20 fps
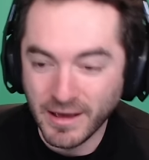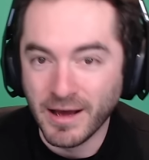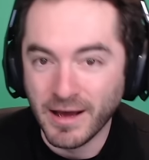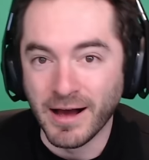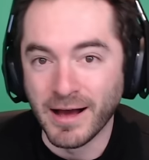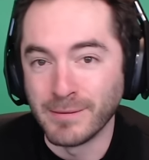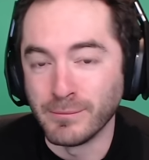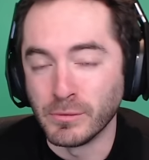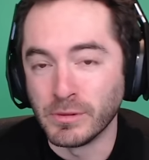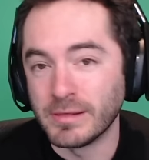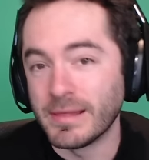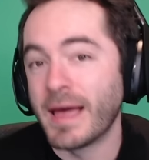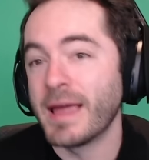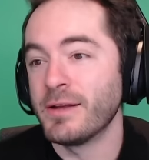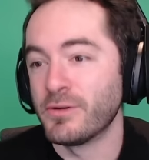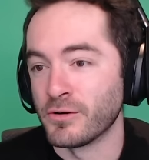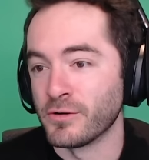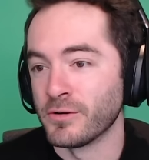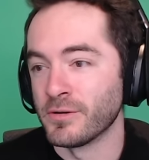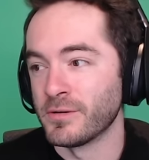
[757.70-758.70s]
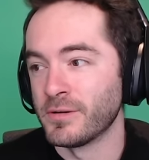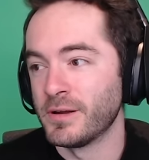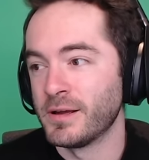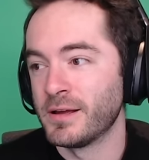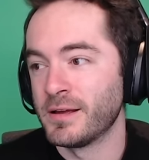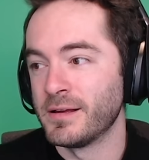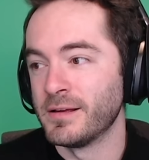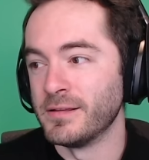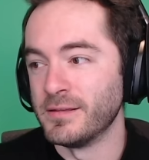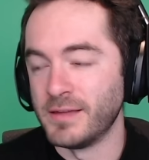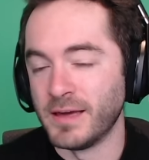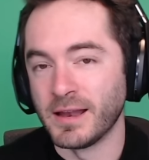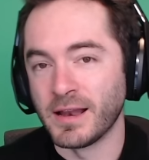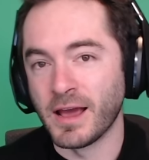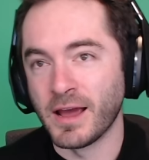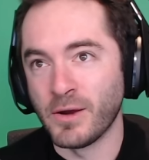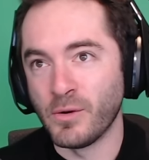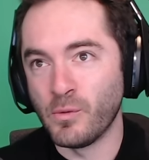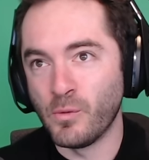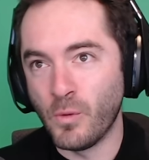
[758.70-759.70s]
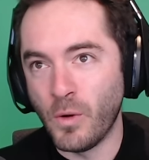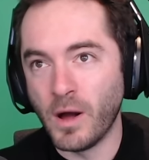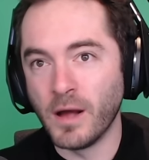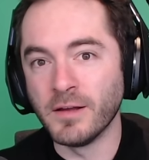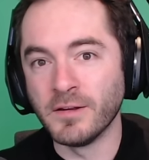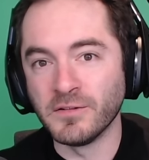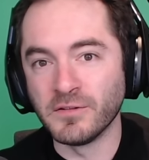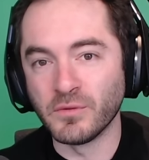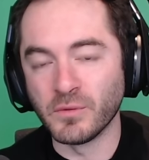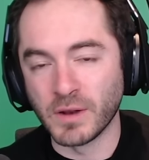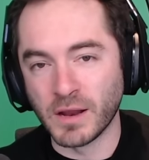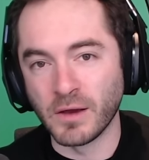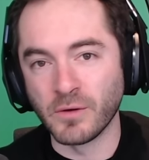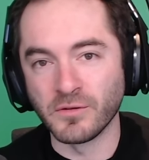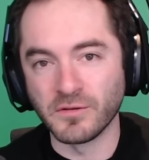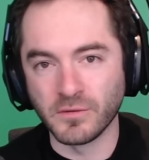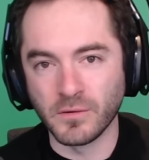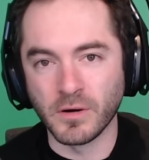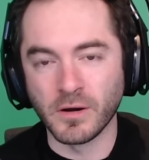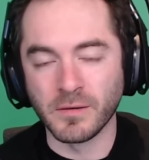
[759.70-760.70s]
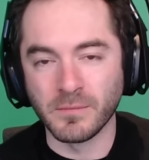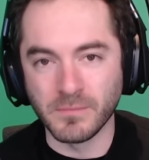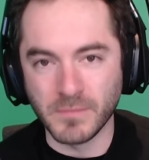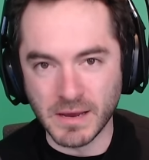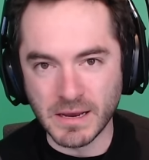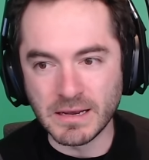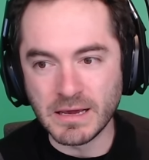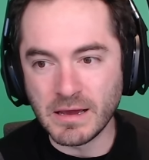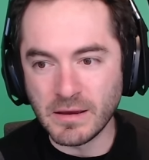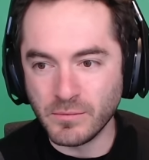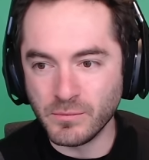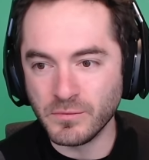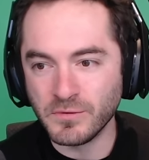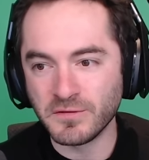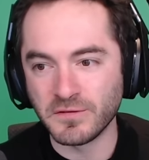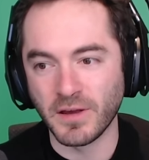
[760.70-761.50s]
I'm lighter than I was when I was wearing mediums